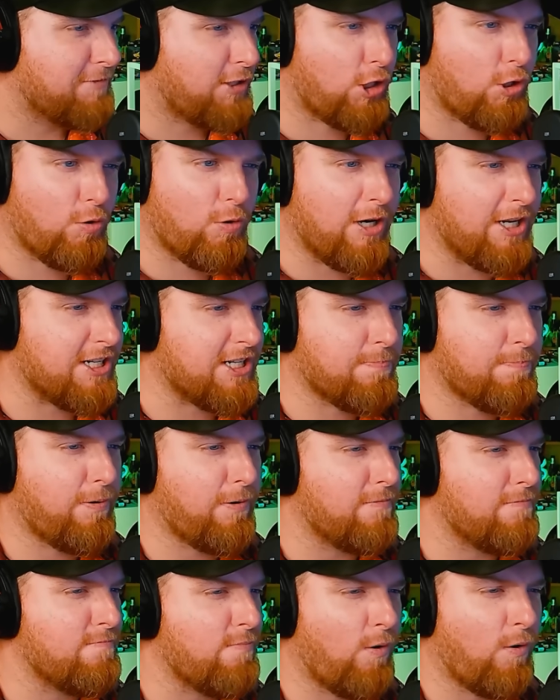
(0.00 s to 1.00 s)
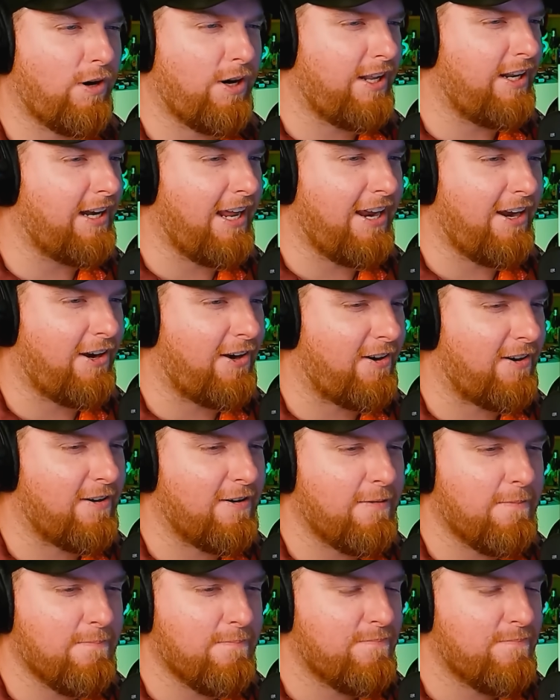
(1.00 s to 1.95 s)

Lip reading: Crisp morning air.